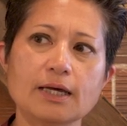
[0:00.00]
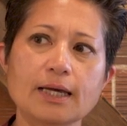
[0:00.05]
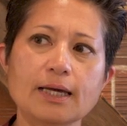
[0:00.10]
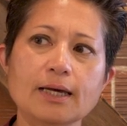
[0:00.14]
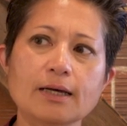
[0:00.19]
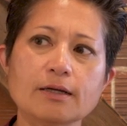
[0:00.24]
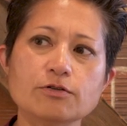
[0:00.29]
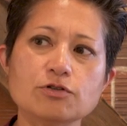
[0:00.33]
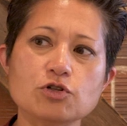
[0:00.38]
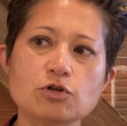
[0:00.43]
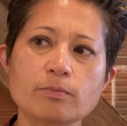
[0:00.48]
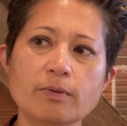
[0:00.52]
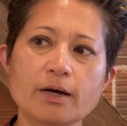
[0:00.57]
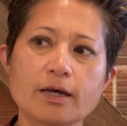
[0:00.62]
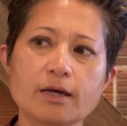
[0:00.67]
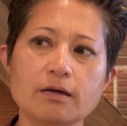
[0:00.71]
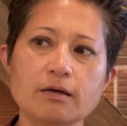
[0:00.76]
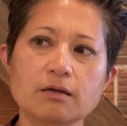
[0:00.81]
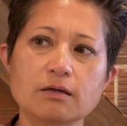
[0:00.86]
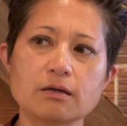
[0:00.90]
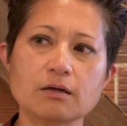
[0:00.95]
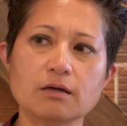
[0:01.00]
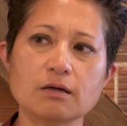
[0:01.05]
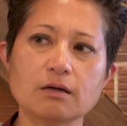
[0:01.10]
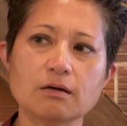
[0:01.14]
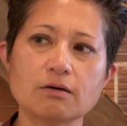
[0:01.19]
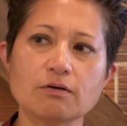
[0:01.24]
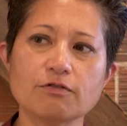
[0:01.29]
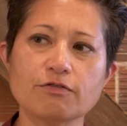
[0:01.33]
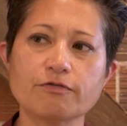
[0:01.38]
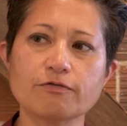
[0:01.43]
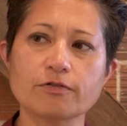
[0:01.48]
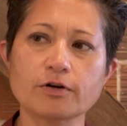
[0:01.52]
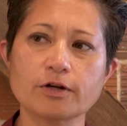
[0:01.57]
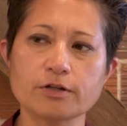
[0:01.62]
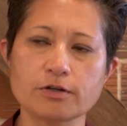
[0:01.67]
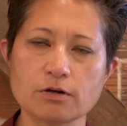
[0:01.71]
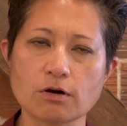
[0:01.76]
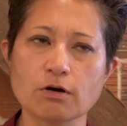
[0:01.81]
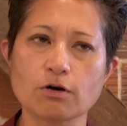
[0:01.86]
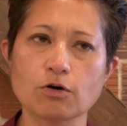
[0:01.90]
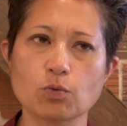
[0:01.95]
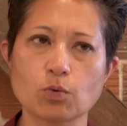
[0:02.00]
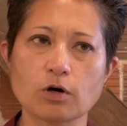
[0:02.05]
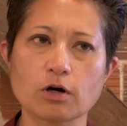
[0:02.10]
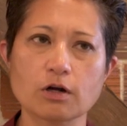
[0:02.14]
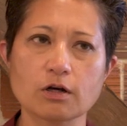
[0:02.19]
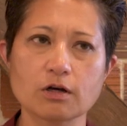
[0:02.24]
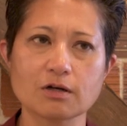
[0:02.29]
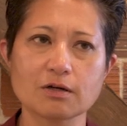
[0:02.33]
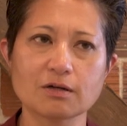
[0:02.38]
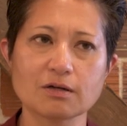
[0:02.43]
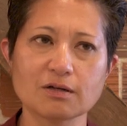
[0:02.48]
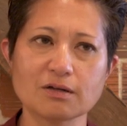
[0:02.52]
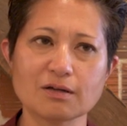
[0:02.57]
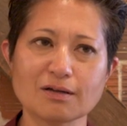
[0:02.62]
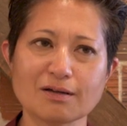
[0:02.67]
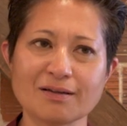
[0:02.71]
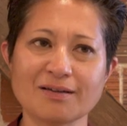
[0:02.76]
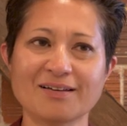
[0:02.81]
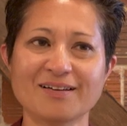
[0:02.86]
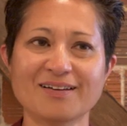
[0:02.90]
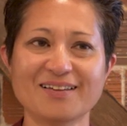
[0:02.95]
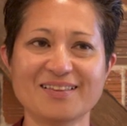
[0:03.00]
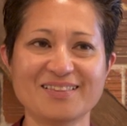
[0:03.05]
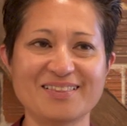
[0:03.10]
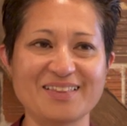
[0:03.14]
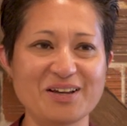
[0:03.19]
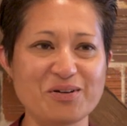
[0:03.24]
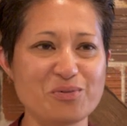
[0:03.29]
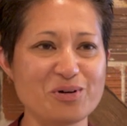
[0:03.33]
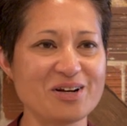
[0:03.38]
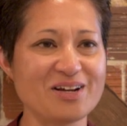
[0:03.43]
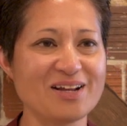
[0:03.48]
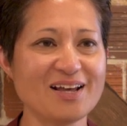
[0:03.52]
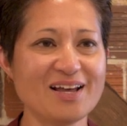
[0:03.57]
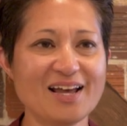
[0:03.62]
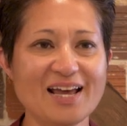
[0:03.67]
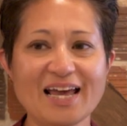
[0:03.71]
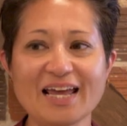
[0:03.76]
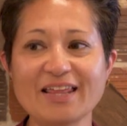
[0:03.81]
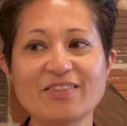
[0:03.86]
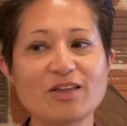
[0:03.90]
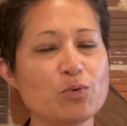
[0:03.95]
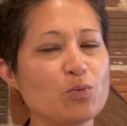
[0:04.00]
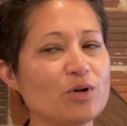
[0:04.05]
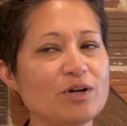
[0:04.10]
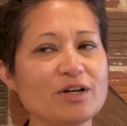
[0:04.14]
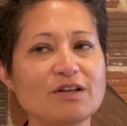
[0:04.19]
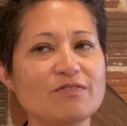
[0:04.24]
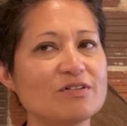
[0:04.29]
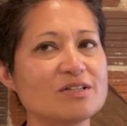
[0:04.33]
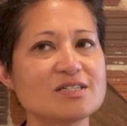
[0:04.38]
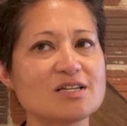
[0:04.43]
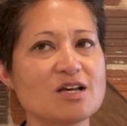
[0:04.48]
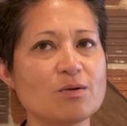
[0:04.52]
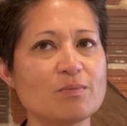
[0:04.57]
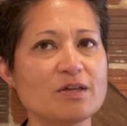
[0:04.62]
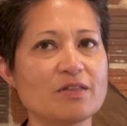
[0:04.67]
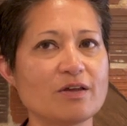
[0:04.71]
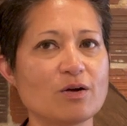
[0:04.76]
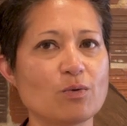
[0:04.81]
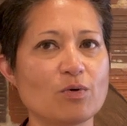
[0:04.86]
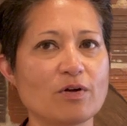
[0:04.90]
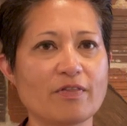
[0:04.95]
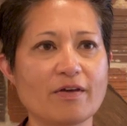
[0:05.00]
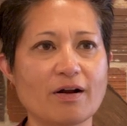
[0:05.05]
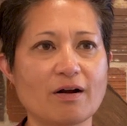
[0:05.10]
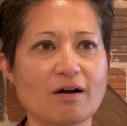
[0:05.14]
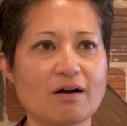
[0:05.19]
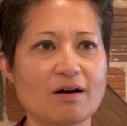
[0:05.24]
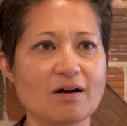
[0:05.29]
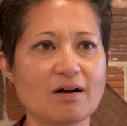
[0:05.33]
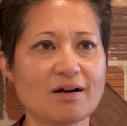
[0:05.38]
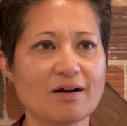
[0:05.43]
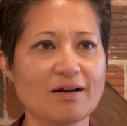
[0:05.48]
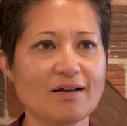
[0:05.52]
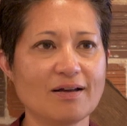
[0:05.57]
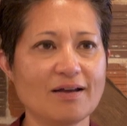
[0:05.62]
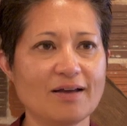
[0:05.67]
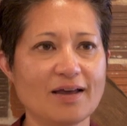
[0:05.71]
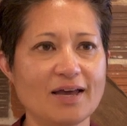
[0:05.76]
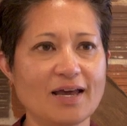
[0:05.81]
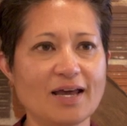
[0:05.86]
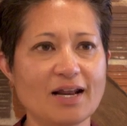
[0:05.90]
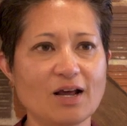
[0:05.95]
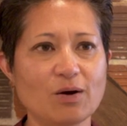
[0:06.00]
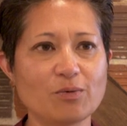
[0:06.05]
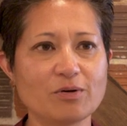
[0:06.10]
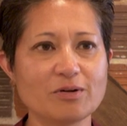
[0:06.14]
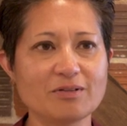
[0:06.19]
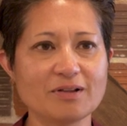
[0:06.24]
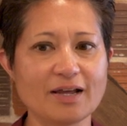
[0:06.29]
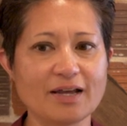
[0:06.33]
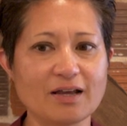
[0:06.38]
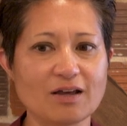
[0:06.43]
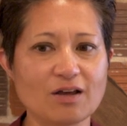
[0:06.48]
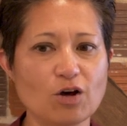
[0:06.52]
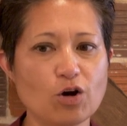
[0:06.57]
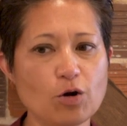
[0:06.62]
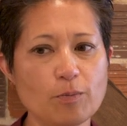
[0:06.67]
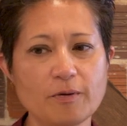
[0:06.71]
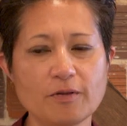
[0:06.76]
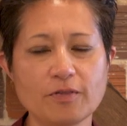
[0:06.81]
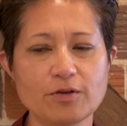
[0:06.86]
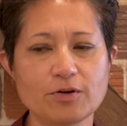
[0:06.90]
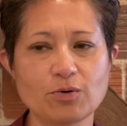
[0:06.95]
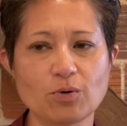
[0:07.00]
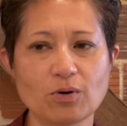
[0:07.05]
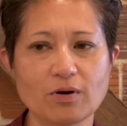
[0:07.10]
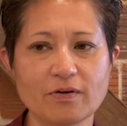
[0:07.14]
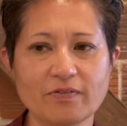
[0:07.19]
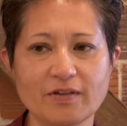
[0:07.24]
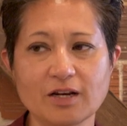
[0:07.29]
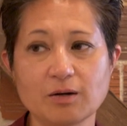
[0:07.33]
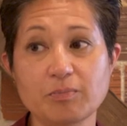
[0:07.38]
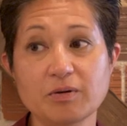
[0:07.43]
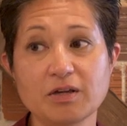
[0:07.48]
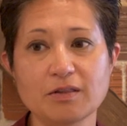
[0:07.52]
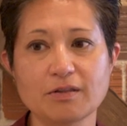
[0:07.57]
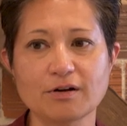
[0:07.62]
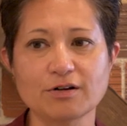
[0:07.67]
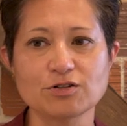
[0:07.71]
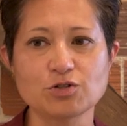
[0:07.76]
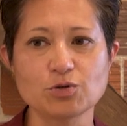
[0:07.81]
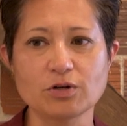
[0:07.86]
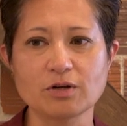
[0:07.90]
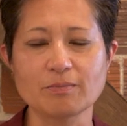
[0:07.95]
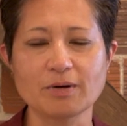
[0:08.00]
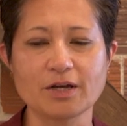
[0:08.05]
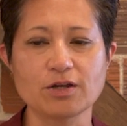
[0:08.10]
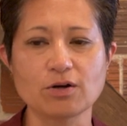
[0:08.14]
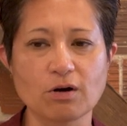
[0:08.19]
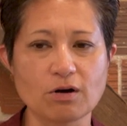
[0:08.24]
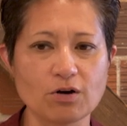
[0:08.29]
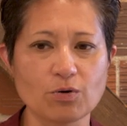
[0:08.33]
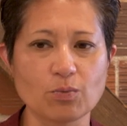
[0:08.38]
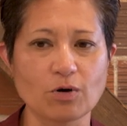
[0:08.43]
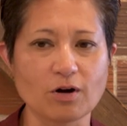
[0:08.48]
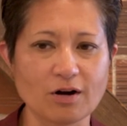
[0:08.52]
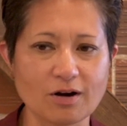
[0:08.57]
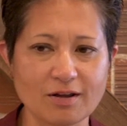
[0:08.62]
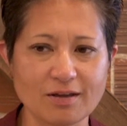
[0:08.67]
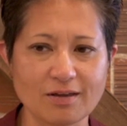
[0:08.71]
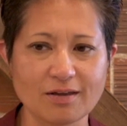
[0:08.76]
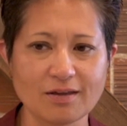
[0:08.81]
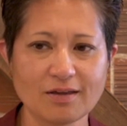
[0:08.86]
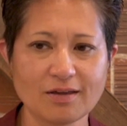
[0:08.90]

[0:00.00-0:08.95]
and do my front yard work. They wouldn't even tell me they were there. And I would like open the door and they'd be there doing my yard work,